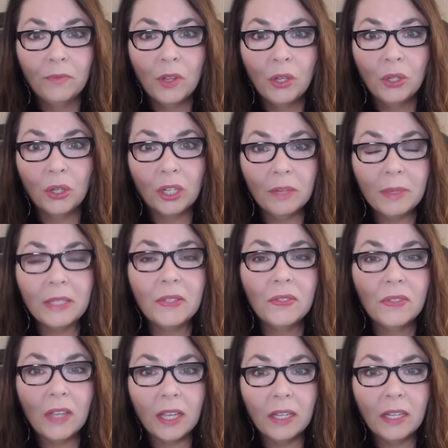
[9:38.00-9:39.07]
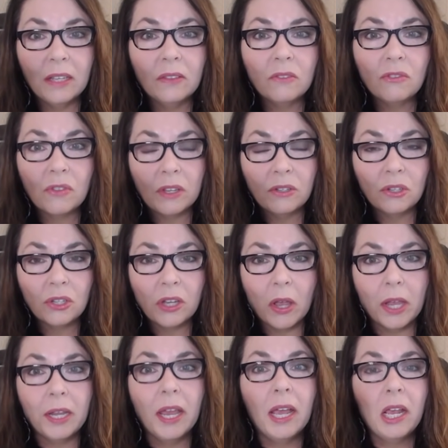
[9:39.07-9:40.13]
You're going to be standing in the
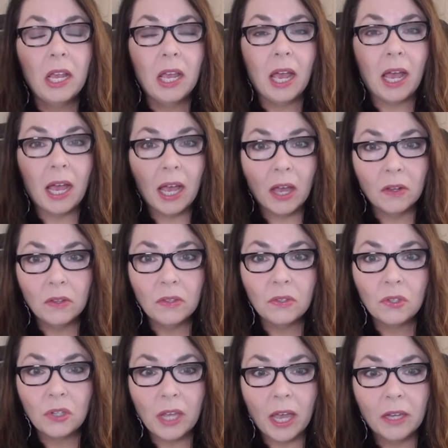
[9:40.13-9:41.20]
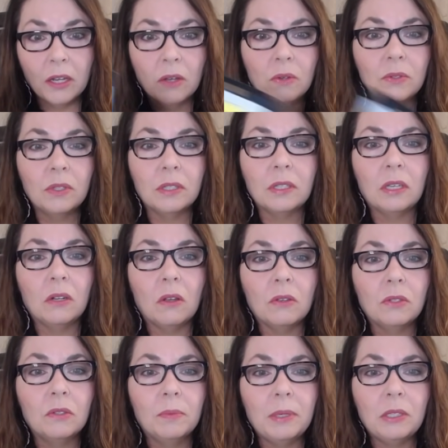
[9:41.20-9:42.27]
sunshine, out of the shadows. This could
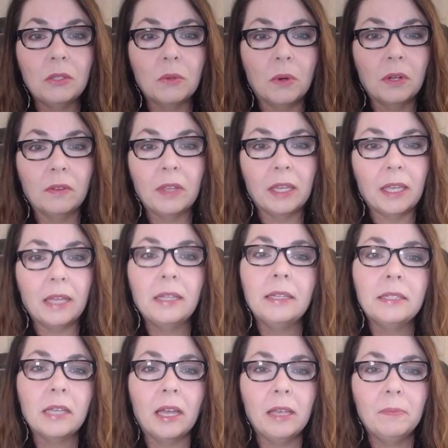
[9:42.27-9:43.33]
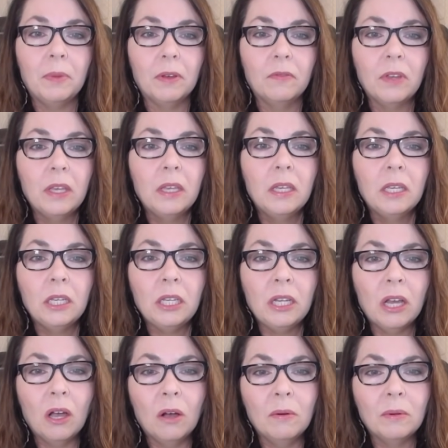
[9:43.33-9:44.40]
also be sort of like any type of, you
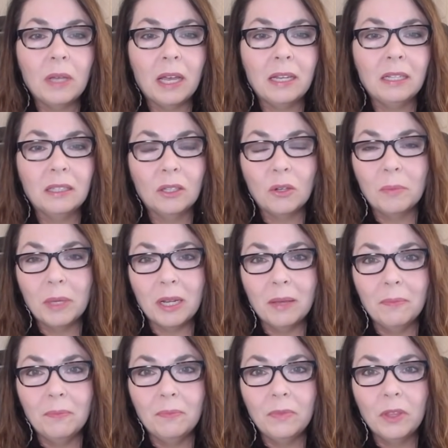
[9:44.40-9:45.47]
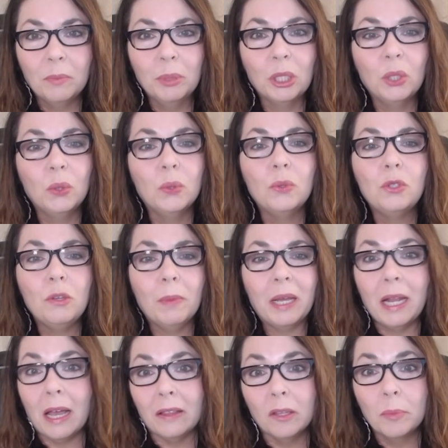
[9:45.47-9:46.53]
know, kind of little bit of the blues. You might
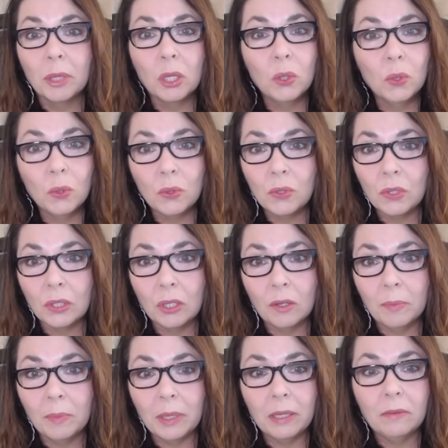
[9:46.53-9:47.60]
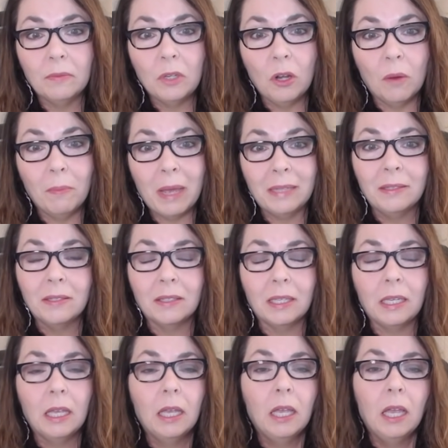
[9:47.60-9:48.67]
have had the blues a little bit, you know,
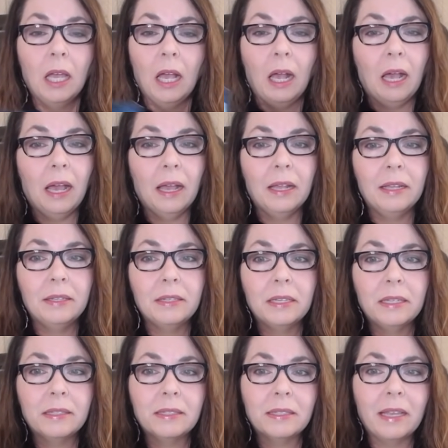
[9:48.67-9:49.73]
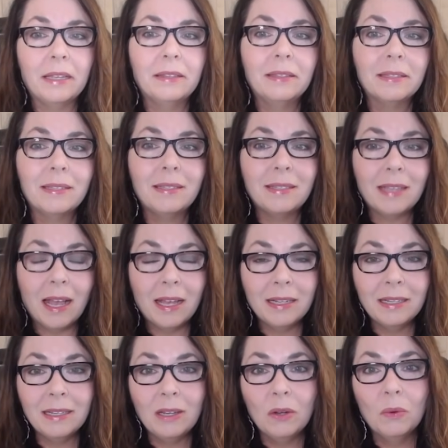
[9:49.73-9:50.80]
mentally. And it's like the
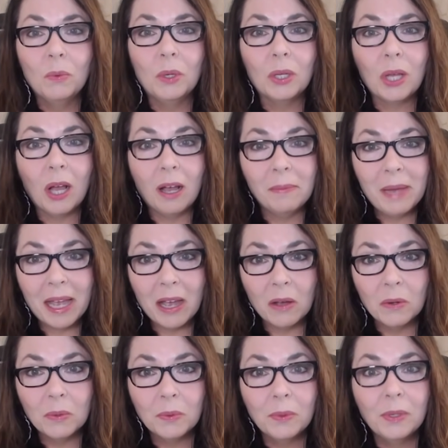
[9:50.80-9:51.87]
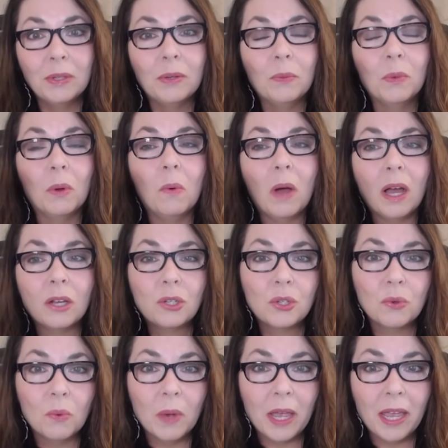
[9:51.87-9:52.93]
sun will come out, will wash
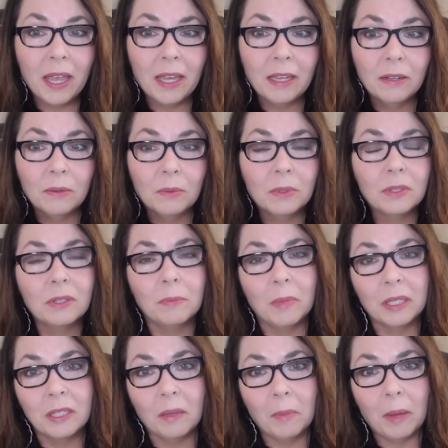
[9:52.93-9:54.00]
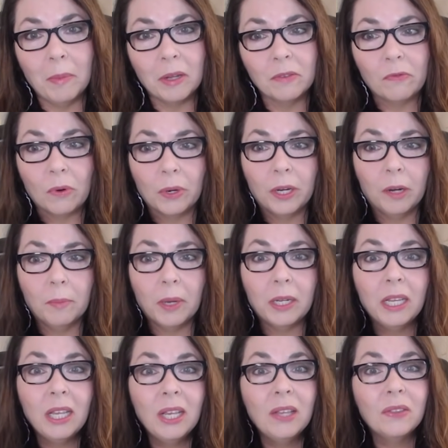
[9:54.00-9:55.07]
away. Well, it's mixing my metaphor here,
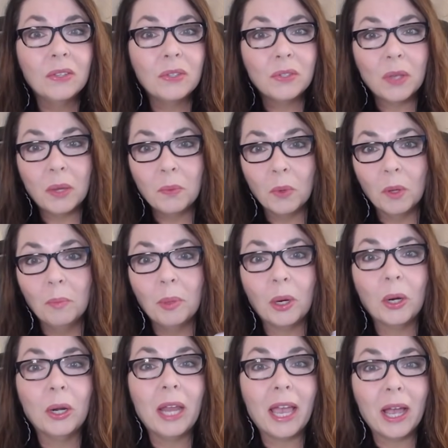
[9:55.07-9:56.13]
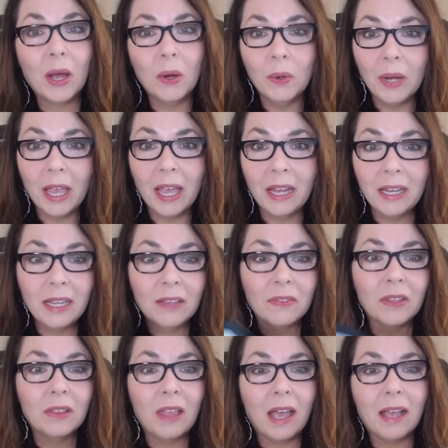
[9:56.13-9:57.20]
but The sun will burn out any of
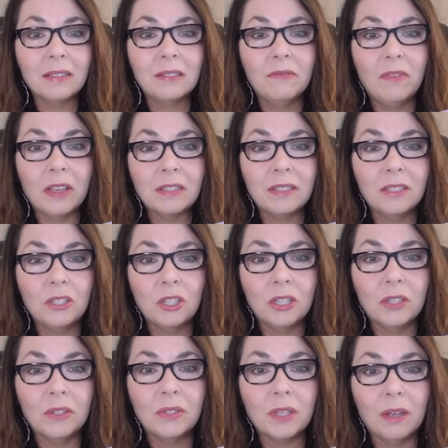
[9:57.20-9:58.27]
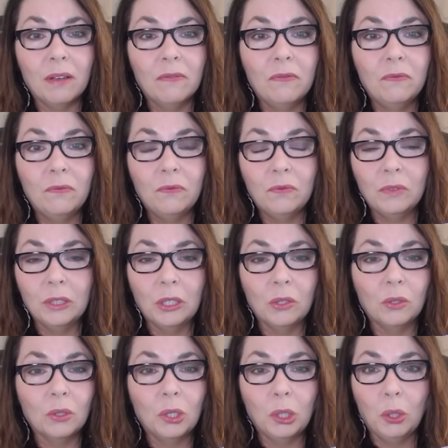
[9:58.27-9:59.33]
the last vestiges of
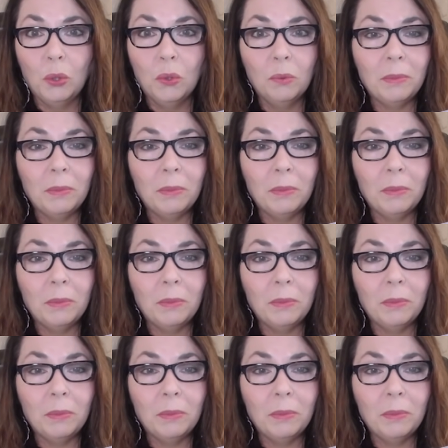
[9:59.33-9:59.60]
little gloom